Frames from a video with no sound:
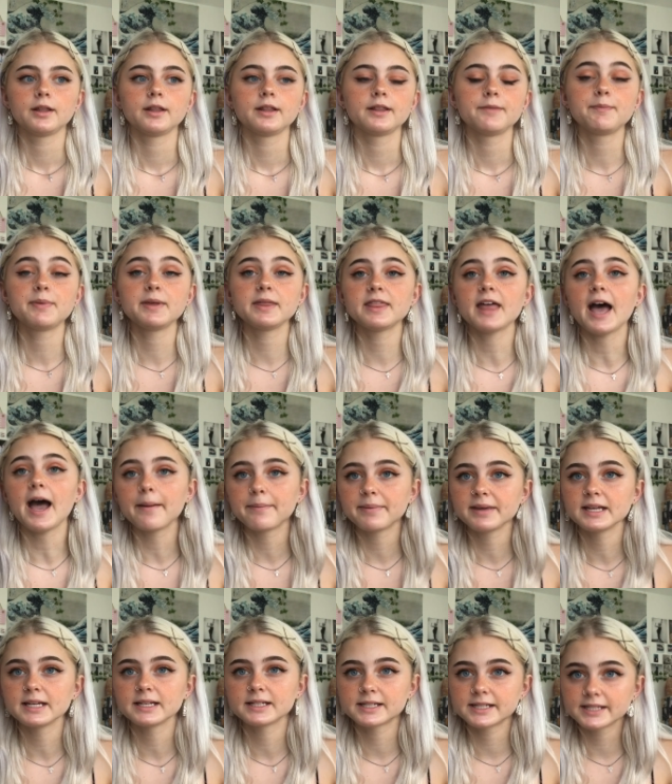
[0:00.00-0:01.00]
That
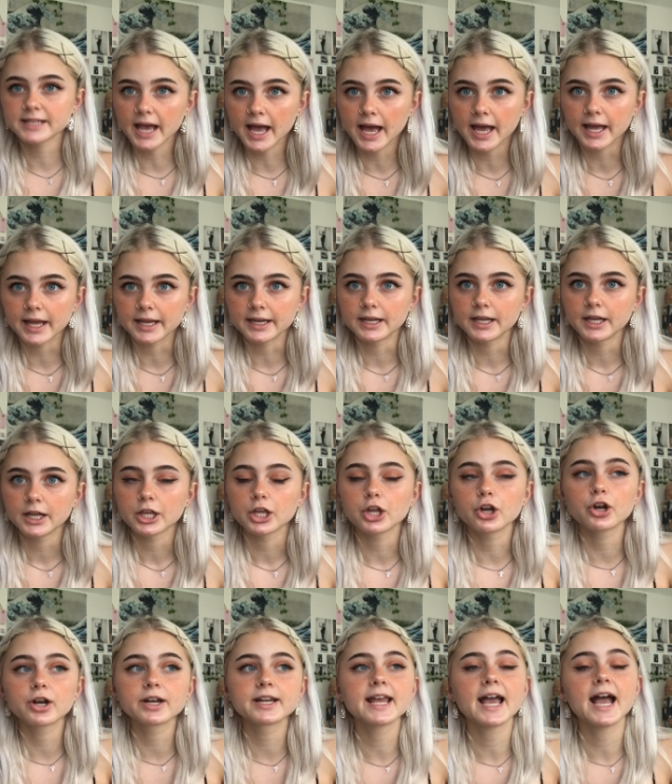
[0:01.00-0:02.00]
being said,
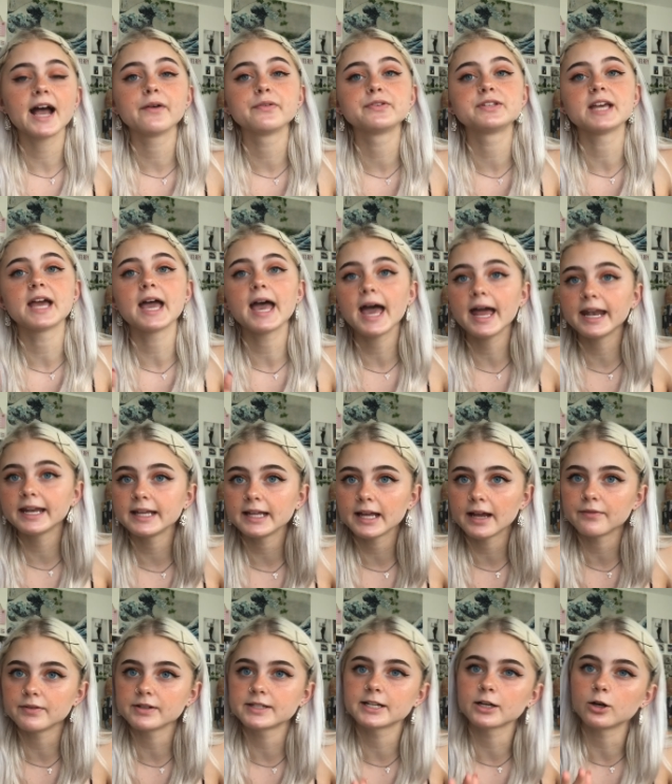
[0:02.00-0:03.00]
you're gonna have to edit
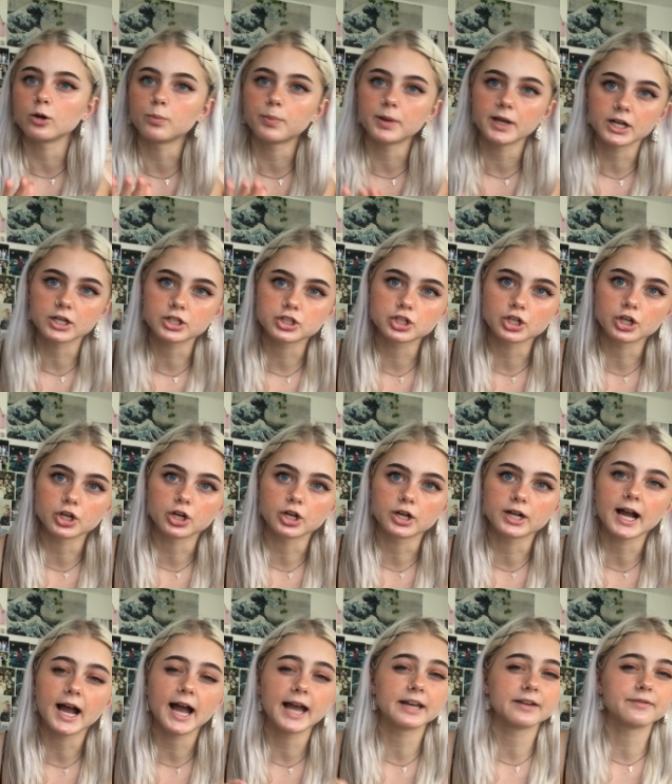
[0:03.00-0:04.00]
every single picture
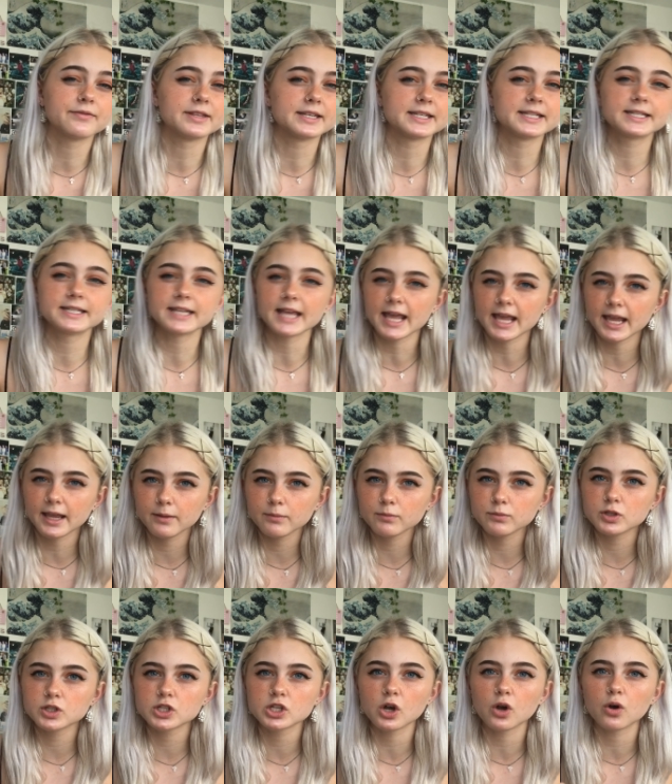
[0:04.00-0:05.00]
kind of the same
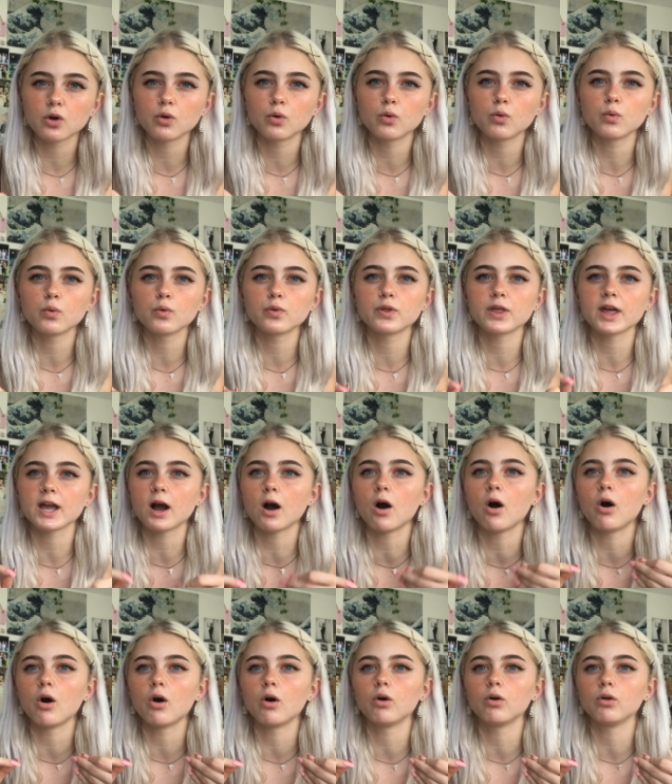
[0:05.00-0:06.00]
so they
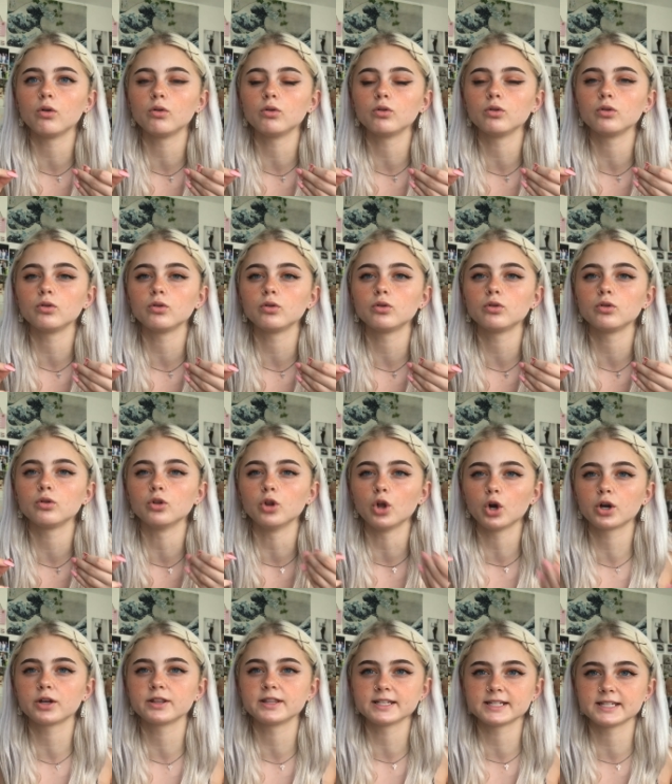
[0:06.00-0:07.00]
all
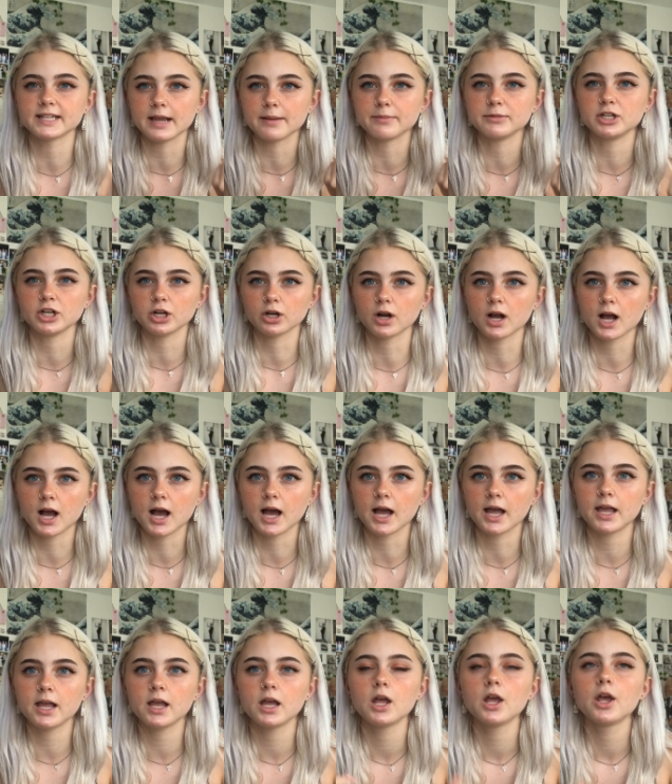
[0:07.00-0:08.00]
look the same to your
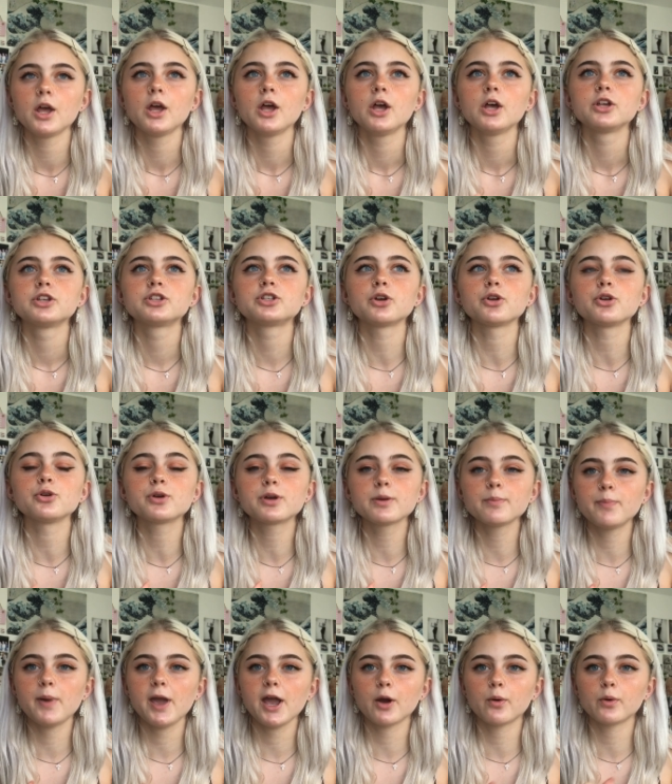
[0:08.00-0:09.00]
eye. So you
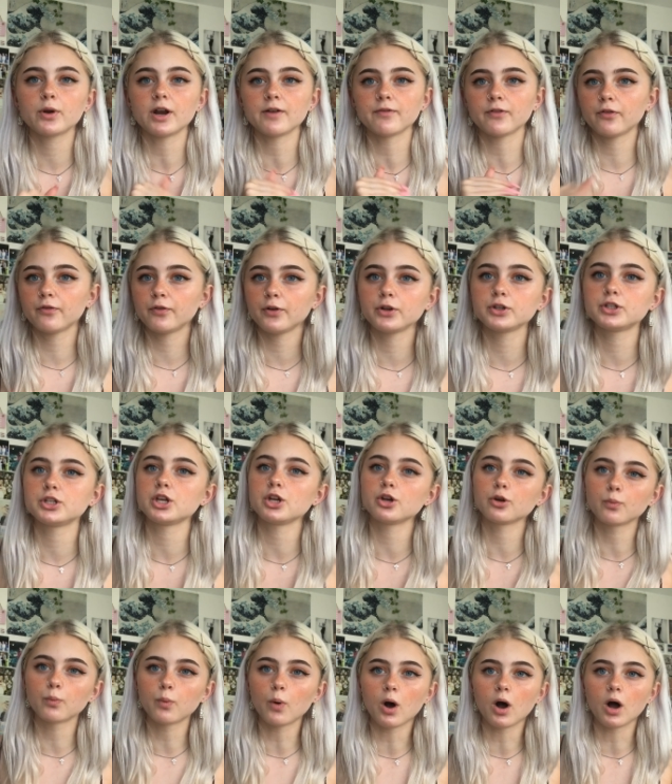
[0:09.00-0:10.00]
can pick whatever filter
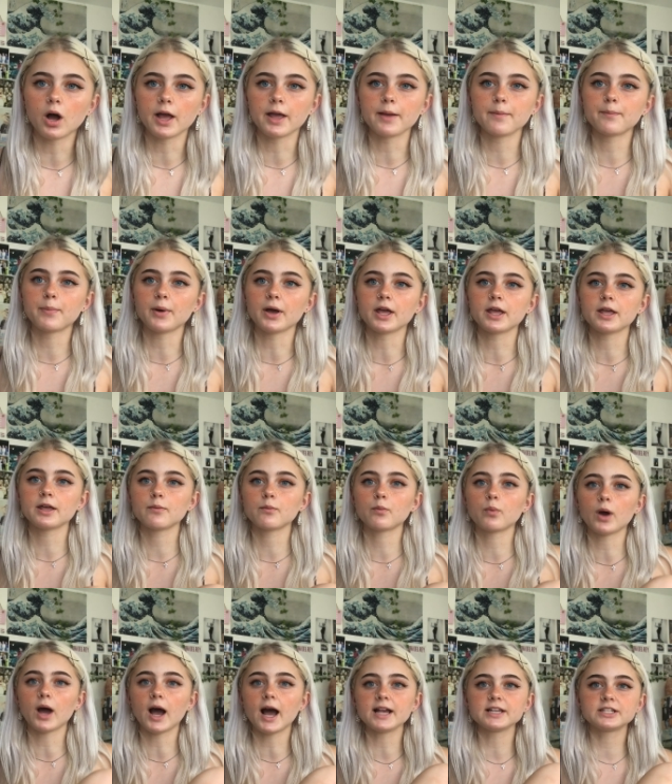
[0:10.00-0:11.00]
you want, but
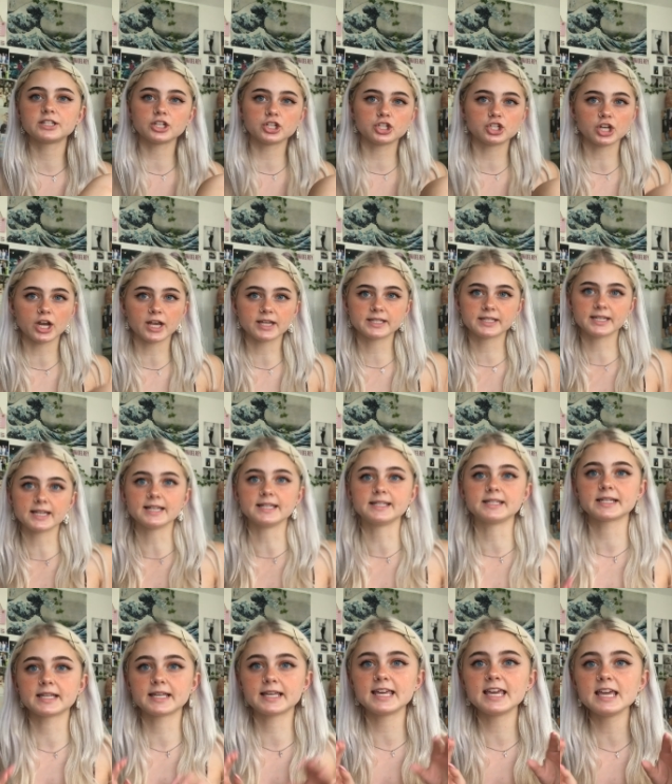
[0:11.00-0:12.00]
what I suggest
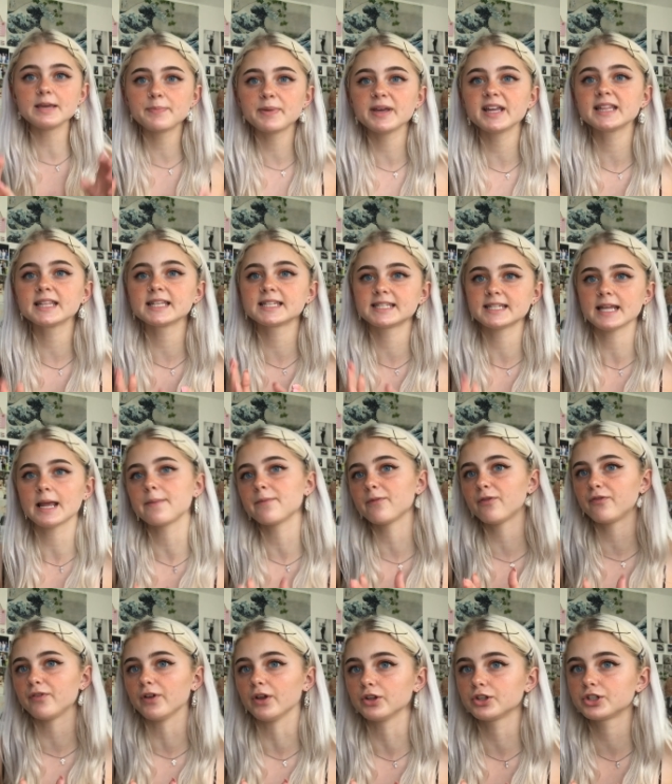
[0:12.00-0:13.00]
is keeping the same
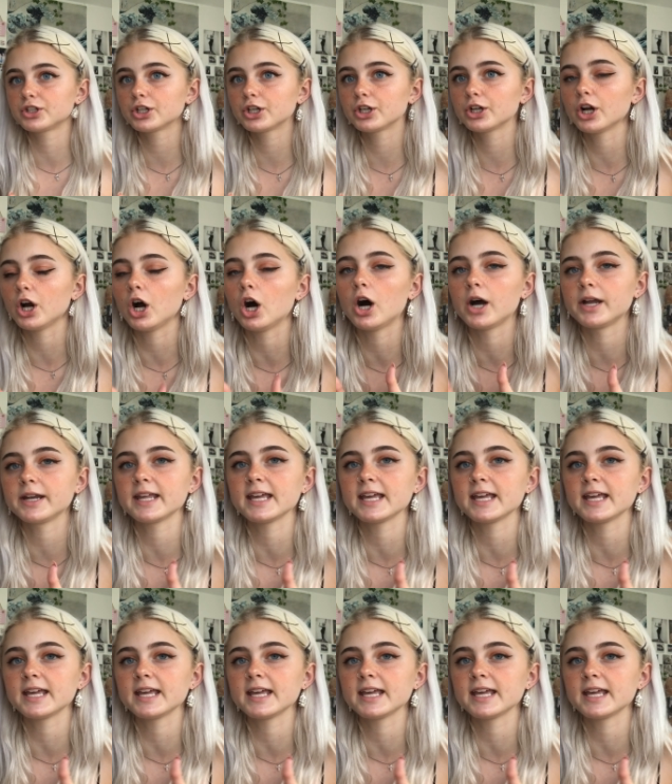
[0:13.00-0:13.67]
filter on